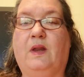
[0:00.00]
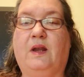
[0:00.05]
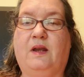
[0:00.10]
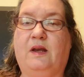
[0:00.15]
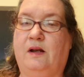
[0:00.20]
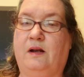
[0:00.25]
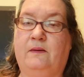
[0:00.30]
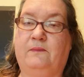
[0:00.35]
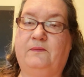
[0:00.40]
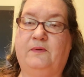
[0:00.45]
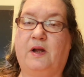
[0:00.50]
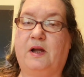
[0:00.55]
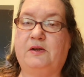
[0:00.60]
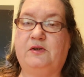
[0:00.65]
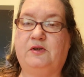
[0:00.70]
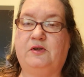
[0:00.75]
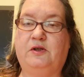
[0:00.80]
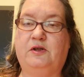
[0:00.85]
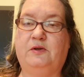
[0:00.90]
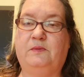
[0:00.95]
get on
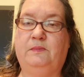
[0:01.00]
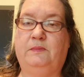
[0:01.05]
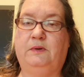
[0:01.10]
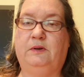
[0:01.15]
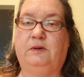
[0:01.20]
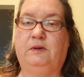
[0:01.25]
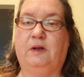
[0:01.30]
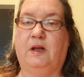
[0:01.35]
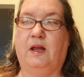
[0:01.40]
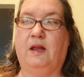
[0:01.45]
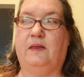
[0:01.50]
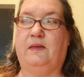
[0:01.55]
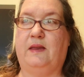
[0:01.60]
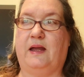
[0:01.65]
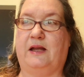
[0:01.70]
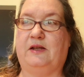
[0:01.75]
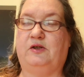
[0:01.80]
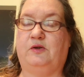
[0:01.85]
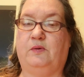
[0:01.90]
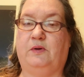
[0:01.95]
Flosstube,
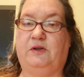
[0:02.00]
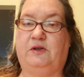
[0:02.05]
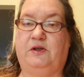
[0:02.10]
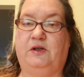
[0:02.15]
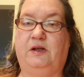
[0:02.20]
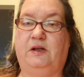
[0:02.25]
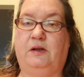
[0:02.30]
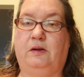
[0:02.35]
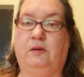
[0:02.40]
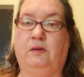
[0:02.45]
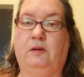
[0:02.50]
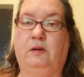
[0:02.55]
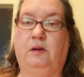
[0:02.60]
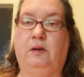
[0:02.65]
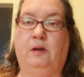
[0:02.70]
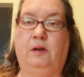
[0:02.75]
that's what you do.